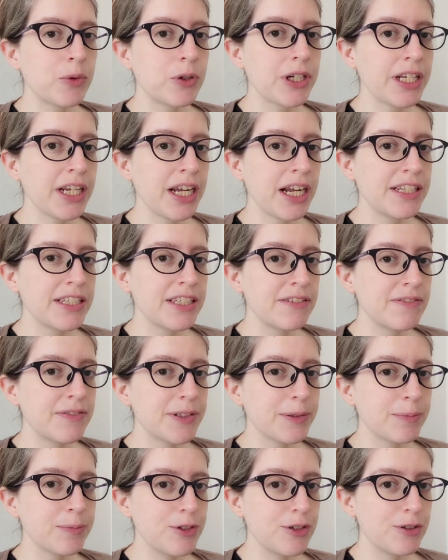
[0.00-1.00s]
morning, I didn't
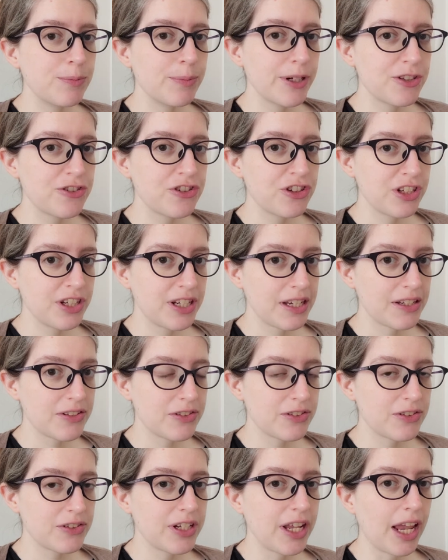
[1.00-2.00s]
film too much
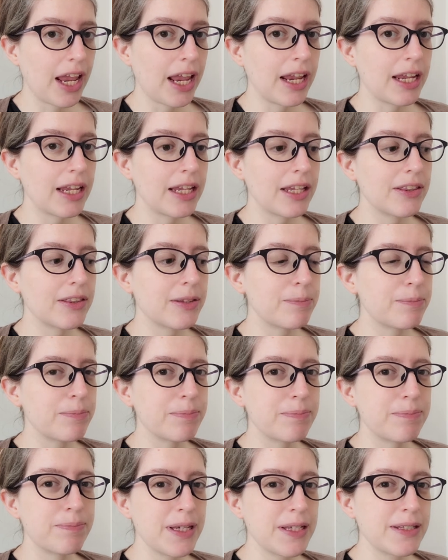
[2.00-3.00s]
yesterday. The
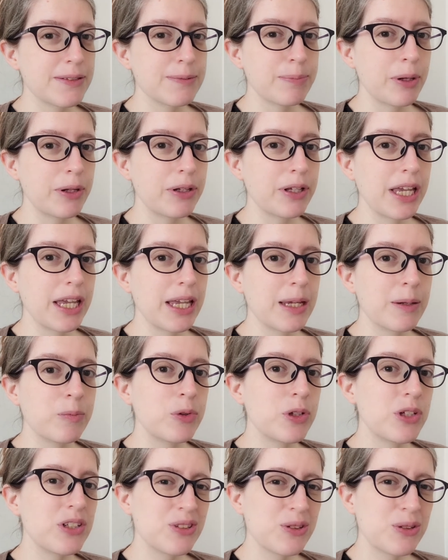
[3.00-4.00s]
baseball game
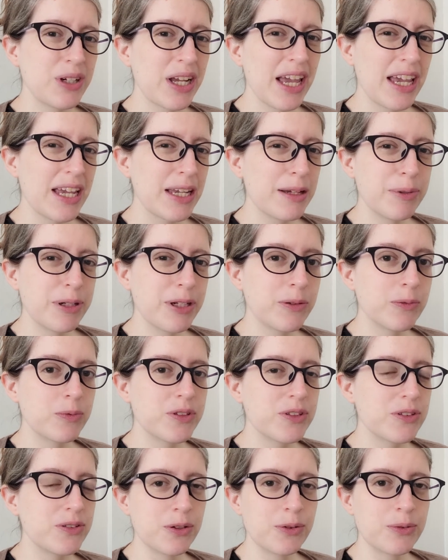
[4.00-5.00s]
was okay, but it
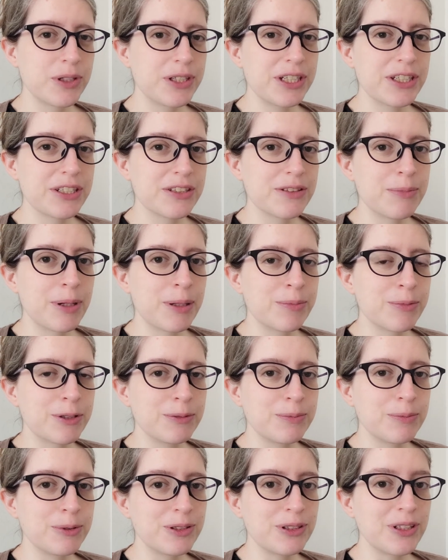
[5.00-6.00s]
was nowhere near as
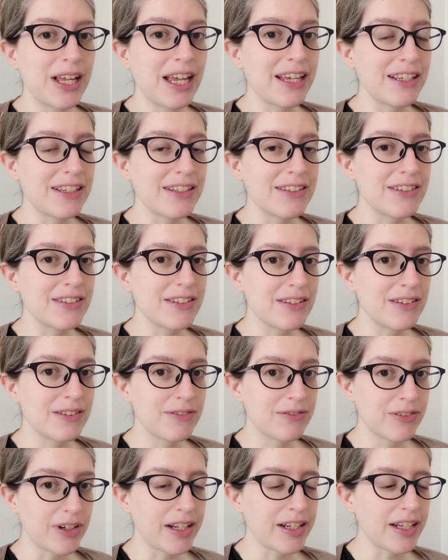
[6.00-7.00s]
memorable as
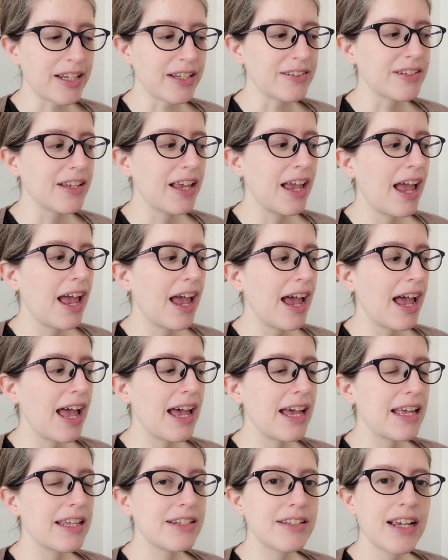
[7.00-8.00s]
Friday's.
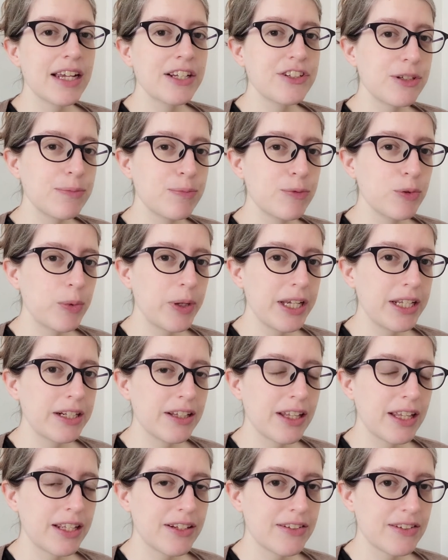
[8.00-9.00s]
And I chipped away at
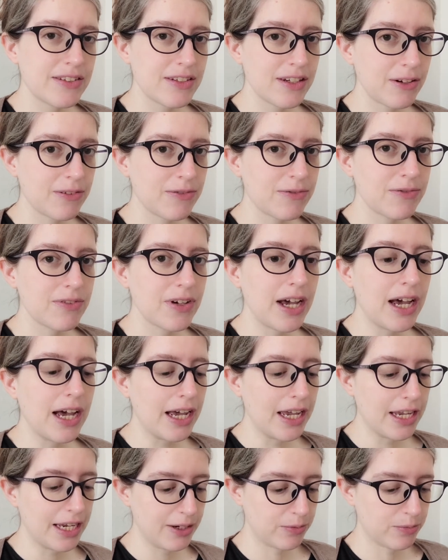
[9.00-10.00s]
a lot of stuff.
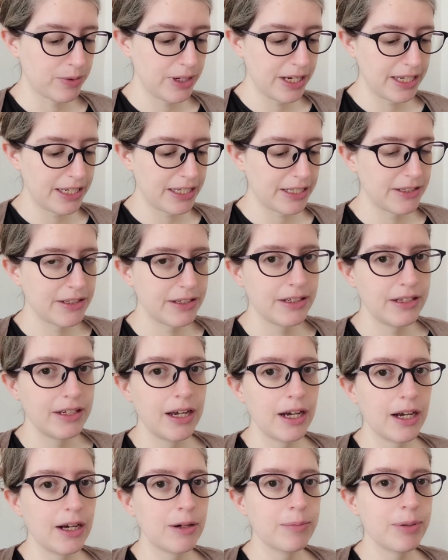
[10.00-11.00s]
I read
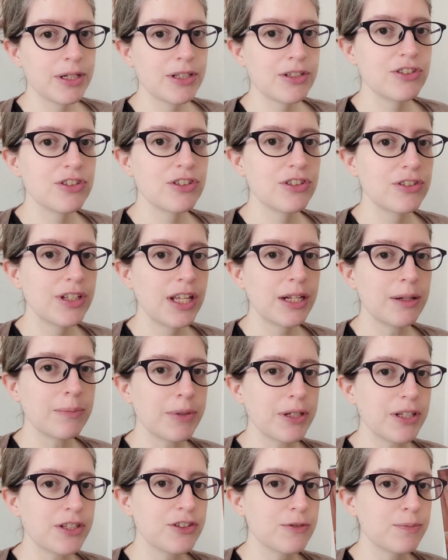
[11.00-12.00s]
a bunch, not a
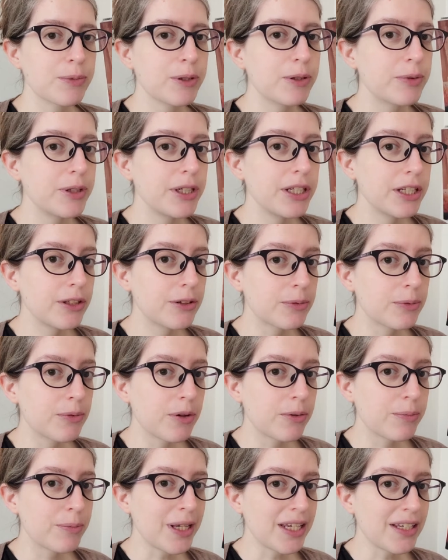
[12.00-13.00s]
bunch, but Reading the
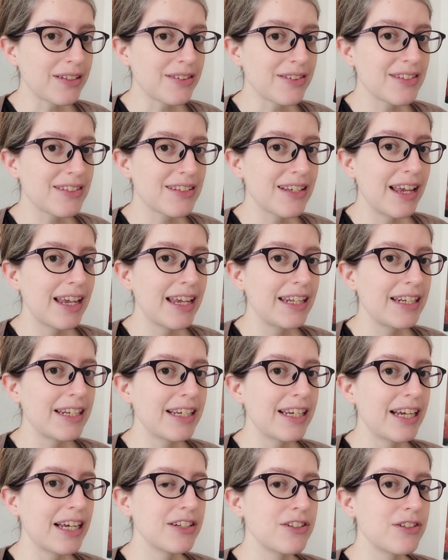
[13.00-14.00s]
Romance. And
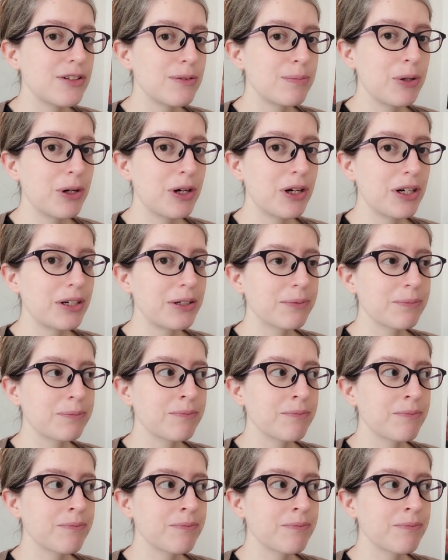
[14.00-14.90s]
I got to the part